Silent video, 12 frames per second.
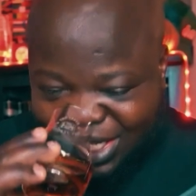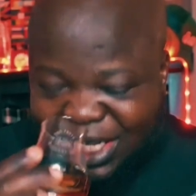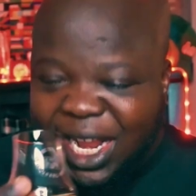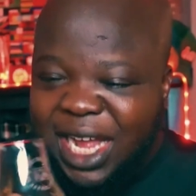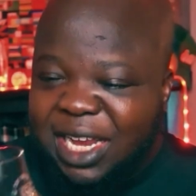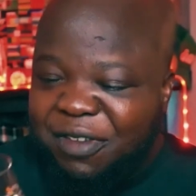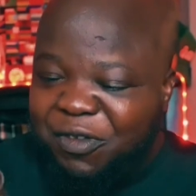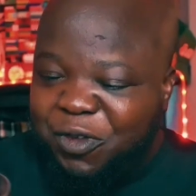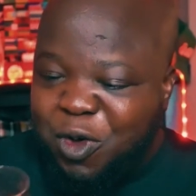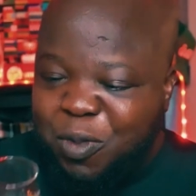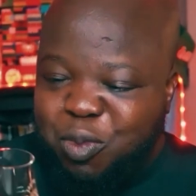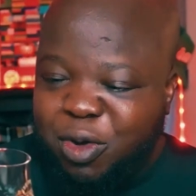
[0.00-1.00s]

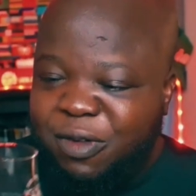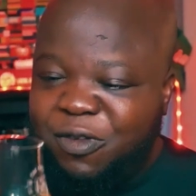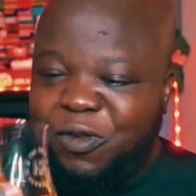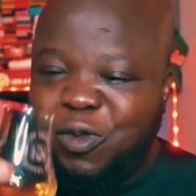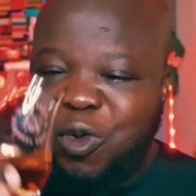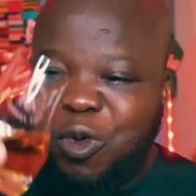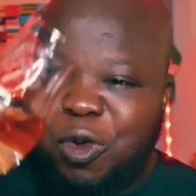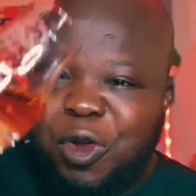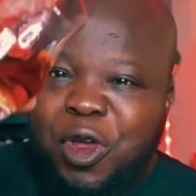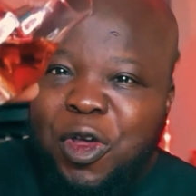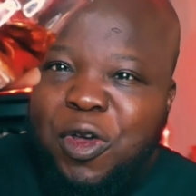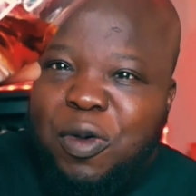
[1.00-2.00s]
94.4,
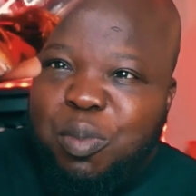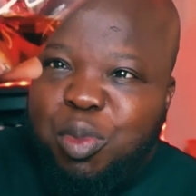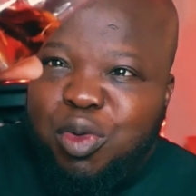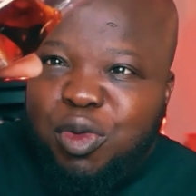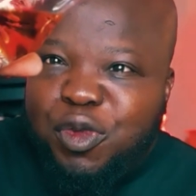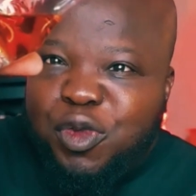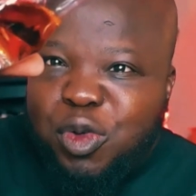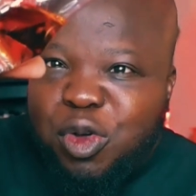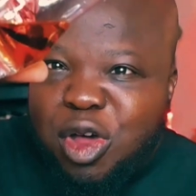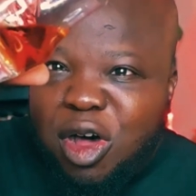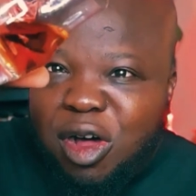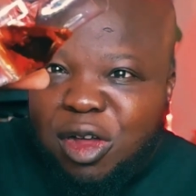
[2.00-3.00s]
beautiful
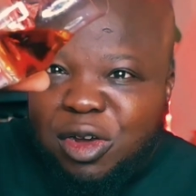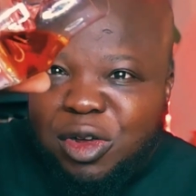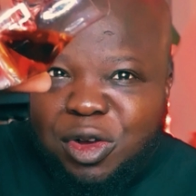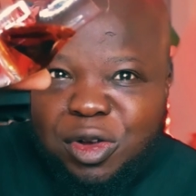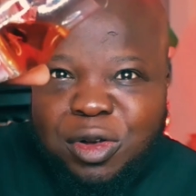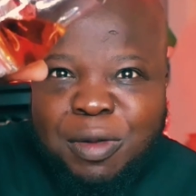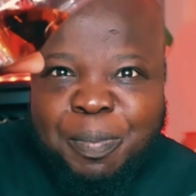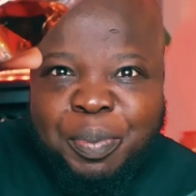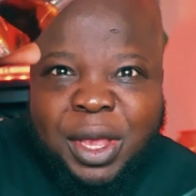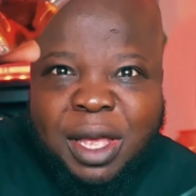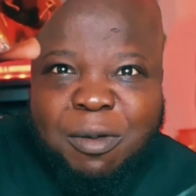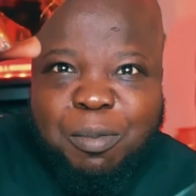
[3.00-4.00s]
color,
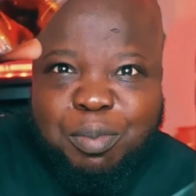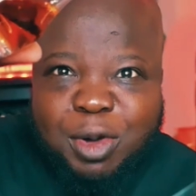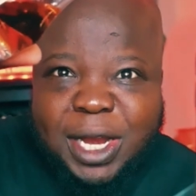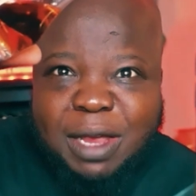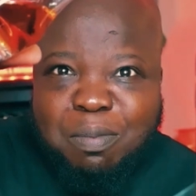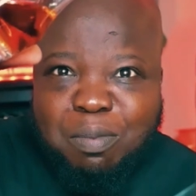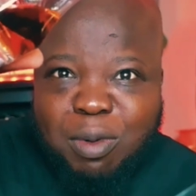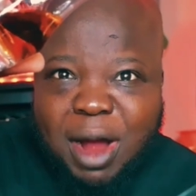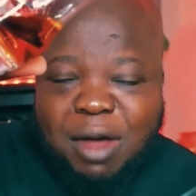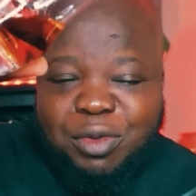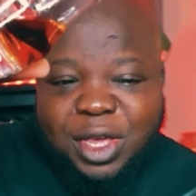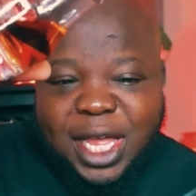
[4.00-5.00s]
pretty
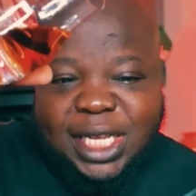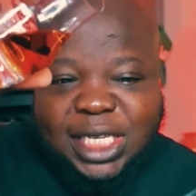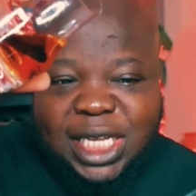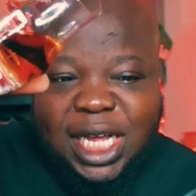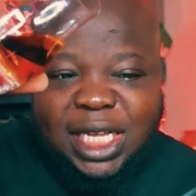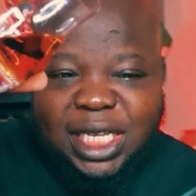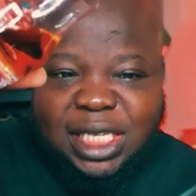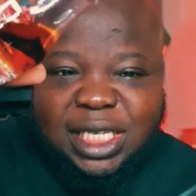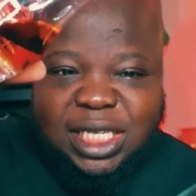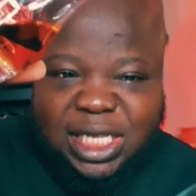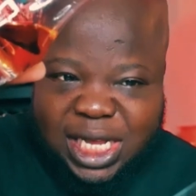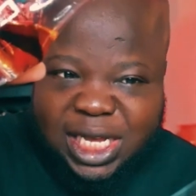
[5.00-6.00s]
brown. You can tell this
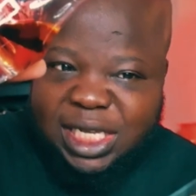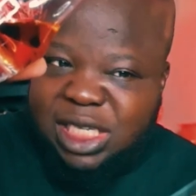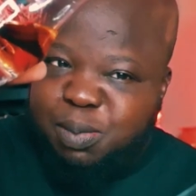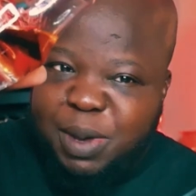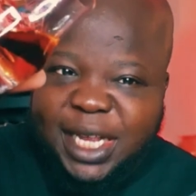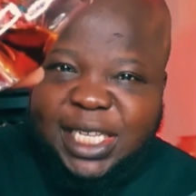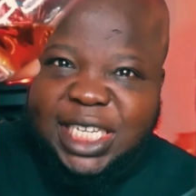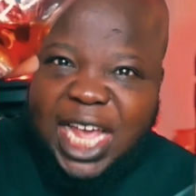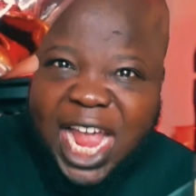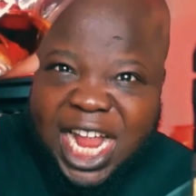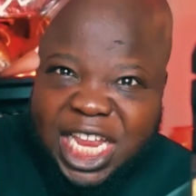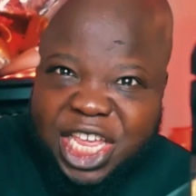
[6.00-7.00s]
did spend
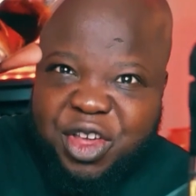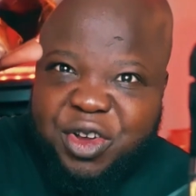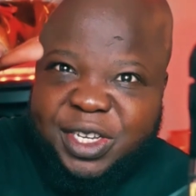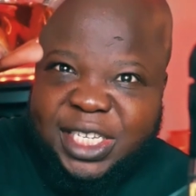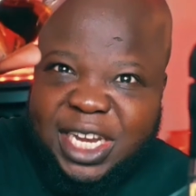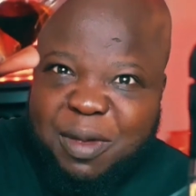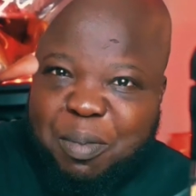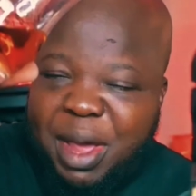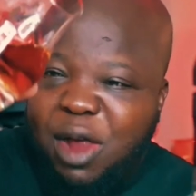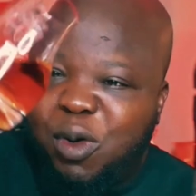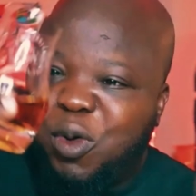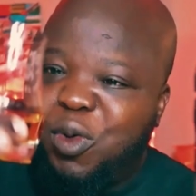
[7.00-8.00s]
10 years in the
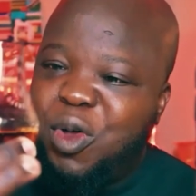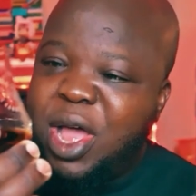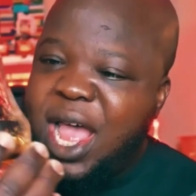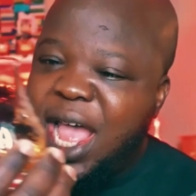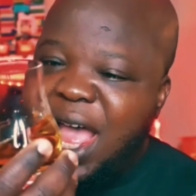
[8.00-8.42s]
barrel.